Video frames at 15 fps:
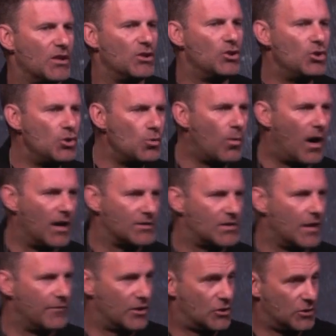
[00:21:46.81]
nuance
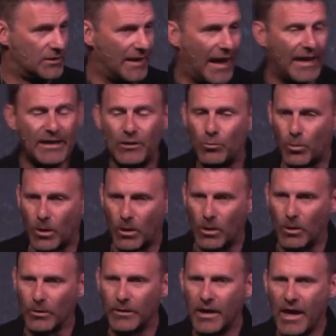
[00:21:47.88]
of a created
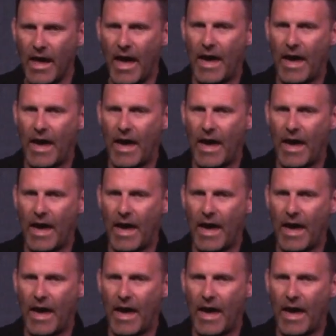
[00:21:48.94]
world